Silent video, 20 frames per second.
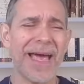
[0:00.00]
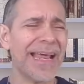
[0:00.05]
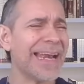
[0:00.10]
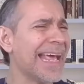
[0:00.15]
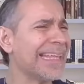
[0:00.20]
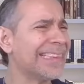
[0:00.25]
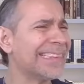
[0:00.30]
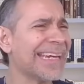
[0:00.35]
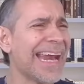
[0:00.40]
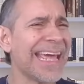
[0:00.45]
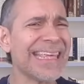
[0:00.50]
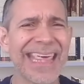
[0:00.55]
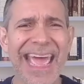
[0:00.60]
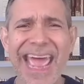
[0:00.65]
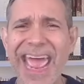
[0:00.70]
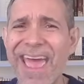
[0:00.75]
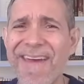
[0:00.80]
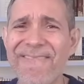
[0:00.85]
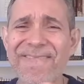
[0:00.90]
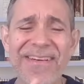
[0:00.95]
And I
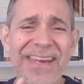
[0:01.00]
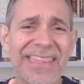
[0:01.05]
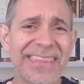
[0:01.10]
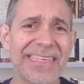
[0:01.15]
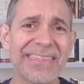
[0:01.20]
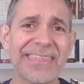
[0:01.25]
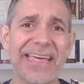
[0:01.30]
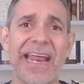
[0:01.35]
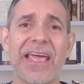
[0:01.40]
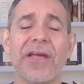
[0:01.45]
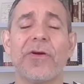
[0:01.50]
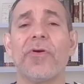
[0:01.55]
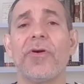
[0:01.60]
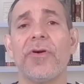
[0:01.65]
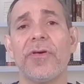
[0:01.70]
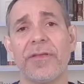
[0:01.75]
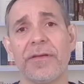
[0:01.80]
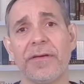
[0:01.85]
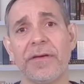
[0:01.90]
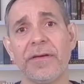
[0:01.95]
tried everything that I
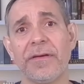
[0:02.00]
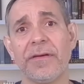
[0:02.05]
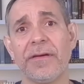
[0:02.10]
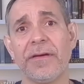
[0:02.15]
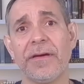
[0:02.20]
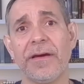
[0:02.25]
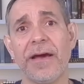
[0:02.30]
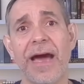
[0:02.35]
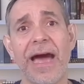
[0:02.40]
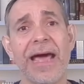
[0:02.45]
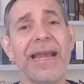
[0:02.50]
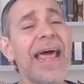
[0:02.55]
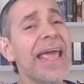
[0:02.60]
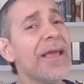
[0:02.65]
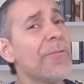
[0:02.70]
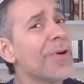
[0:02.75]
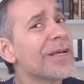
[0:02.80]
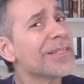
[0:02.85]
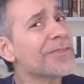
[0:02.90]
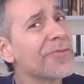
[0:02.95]
could. And
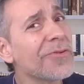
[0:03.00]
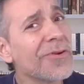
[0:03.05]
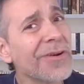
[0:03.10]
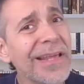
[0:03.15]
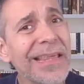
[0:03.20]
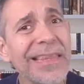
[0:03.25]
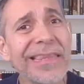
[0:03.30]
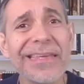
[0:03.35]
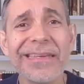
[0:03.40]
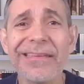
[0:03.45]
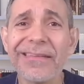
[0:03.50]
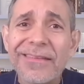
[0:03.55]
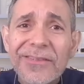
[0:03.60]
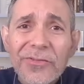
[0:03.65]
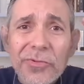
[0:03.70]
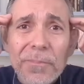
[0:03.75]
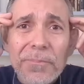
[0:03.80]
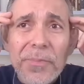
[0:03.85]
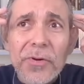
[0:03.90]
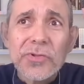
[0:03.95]
I was already
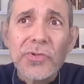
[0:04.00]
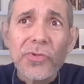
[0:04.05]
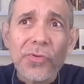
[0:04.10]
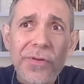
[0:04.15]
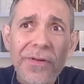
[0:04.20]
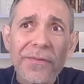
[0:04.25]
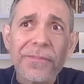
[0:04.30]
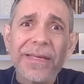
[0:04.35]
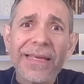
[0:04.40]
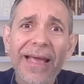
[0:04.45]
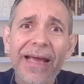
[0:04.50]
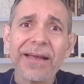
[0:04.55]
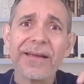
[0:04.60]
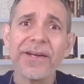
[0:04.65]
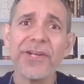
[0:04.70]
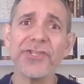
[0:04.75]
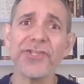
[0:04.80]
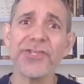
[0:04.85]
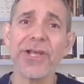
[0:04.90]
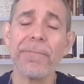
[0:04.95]
supposedly be a
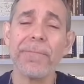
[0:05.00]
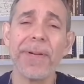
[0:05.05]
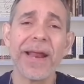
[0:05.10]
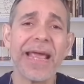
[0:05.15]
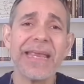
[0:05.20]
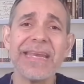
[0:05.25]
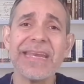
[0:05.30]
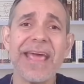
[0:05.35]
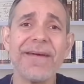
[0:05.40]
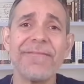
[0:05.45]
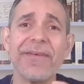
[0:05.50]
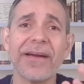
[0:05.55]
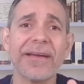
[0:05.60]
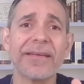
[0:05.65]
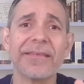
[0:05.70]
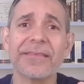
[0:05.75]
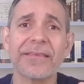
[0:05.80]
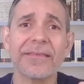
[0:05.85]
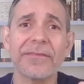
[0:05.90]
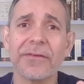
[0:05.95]
Christian, but I
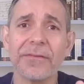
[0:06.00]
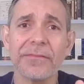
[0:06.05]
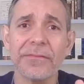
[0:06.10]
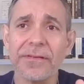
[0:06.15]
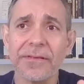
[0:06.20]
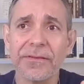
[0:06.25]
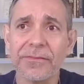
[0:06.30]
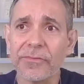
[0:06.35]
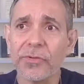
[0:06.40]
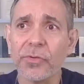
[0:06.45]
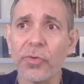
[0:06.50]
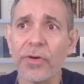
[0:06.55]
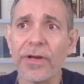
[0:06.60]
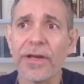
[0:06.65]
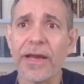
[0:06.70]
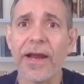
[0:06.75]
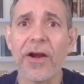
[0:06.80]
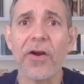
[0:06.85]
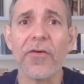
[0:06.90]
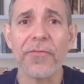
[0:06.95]
never
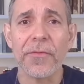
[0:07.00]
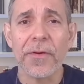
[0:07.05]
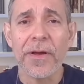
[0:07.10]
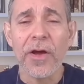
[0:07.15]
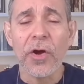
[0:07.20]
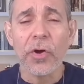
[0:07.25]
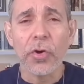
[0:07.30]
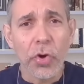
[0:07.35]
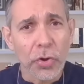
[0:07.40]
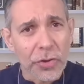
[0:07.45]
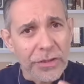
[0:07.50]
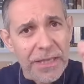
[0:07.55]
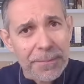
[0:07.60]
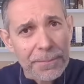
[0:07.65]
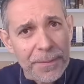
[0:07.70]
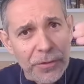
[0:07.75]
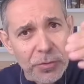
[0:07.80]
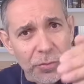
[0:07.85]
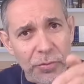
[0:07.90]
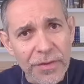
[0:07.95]
took care of go
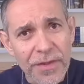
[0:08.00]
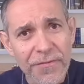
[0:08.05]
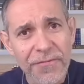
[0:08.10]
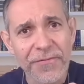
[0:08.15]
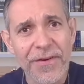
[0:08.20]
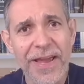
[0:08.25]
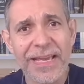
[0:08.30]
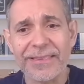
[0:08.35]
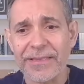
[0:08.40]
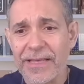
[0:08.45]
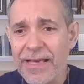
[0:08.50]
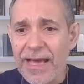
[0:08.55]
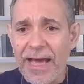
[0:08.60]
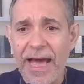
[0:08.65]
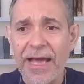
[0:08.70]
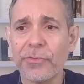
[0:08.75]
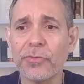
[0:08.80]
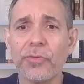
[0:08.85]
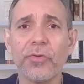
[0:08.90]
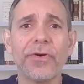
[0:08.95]
deep into the faith
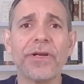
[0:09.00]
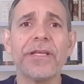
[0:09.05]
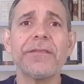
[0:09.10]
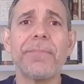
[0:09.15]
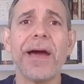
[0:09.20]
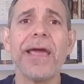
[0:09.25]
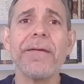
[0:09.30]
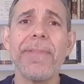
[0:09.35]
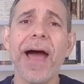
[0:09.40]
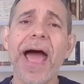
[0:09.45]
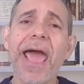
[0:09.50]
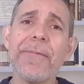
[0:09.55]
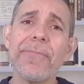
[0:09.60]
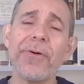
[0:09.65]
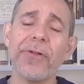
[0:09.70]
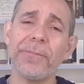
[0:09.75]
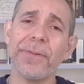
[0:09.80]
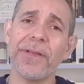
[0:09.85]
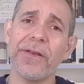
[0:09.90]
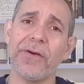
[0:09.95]
and to read my
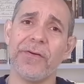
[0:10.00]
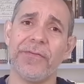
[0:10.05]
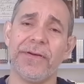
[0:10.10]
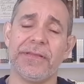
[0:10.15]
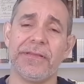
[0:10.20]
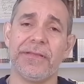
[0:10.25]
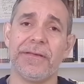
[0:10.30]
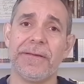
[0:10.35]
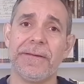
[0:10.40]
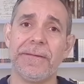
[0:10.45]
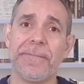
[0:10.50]
Bible, beloved.